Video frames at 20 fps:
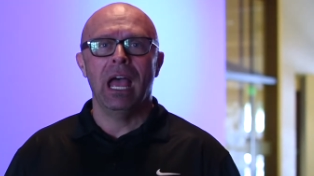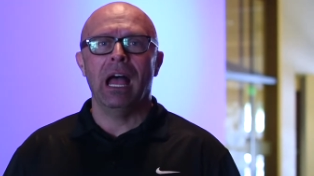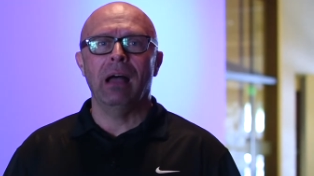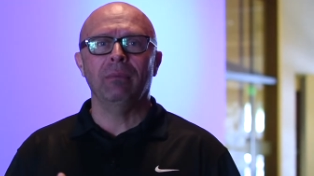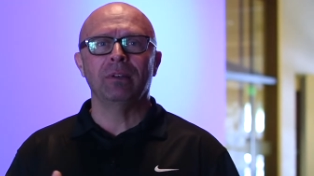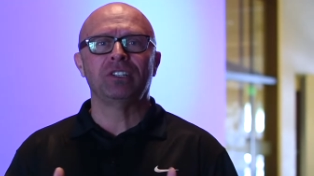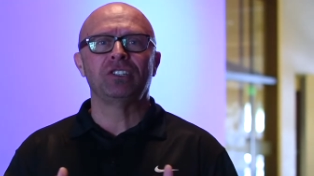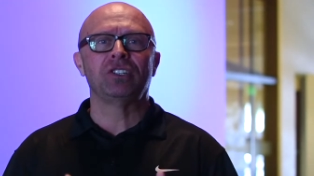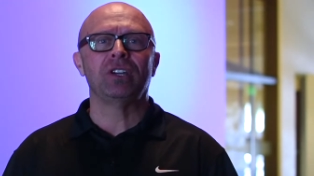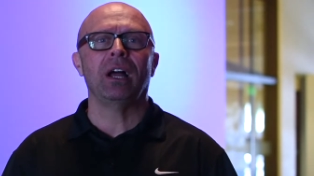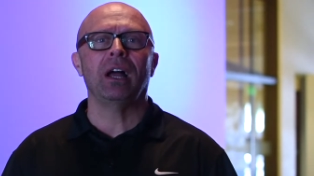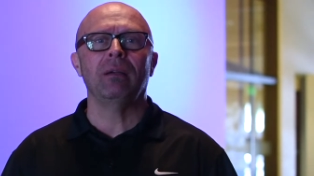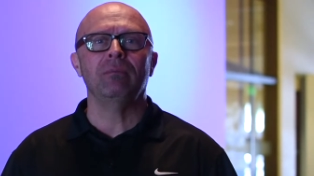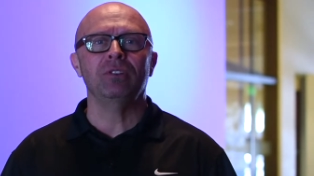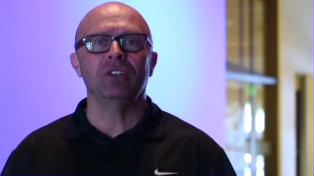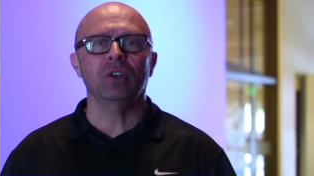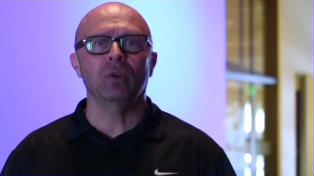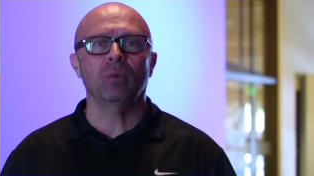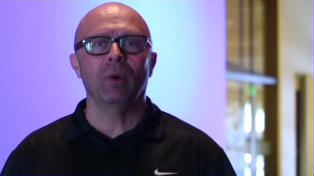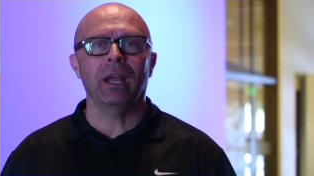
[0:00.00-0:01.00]
How much
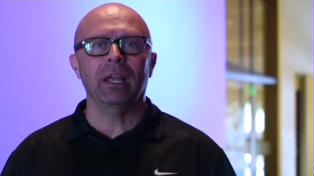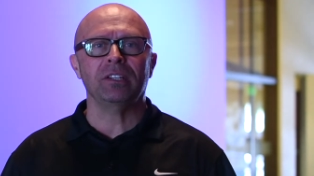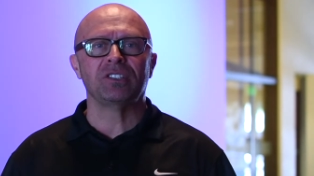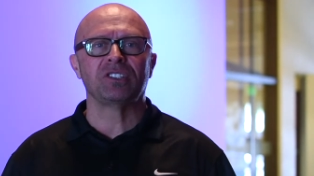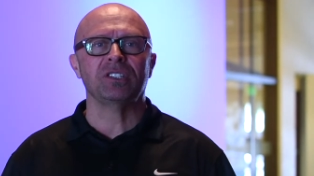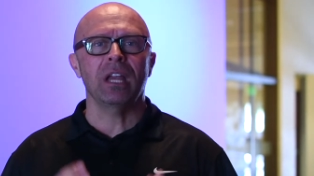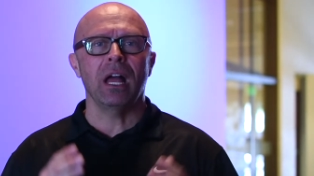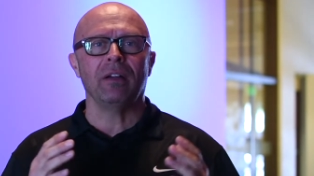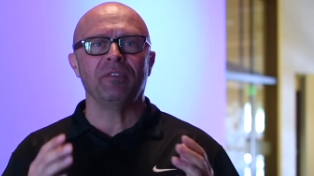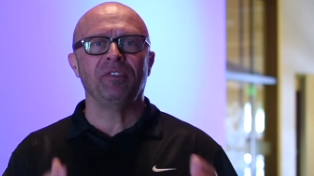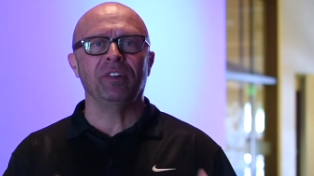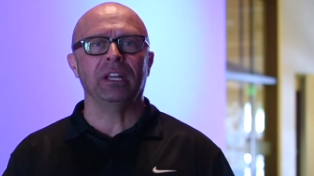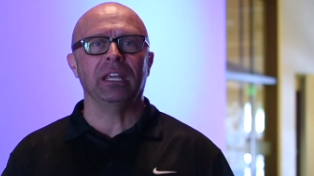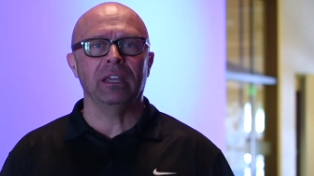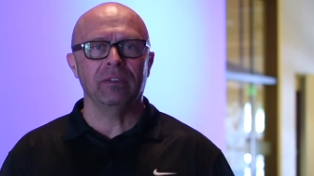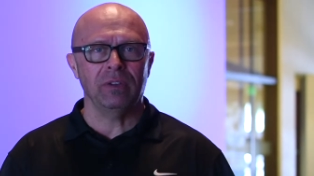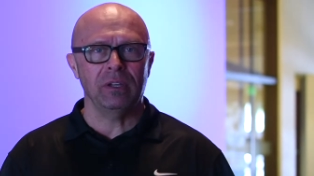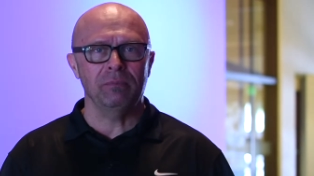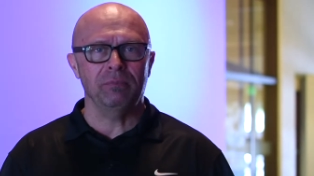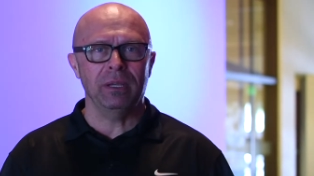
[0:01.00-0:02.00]
time do you waste not
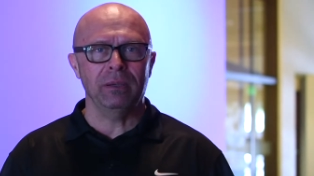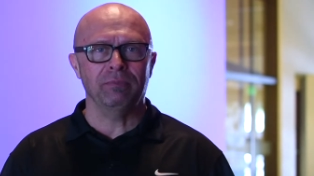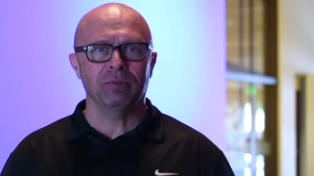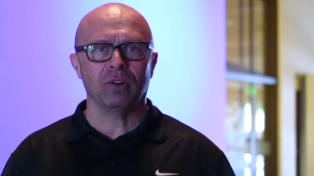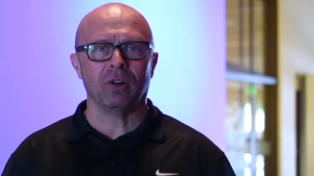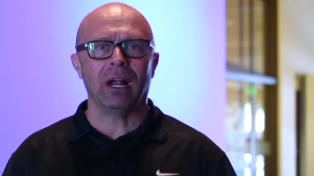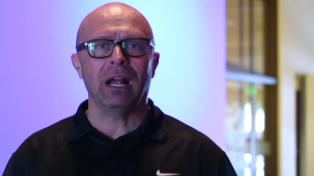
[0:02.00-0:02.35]
forgiving people?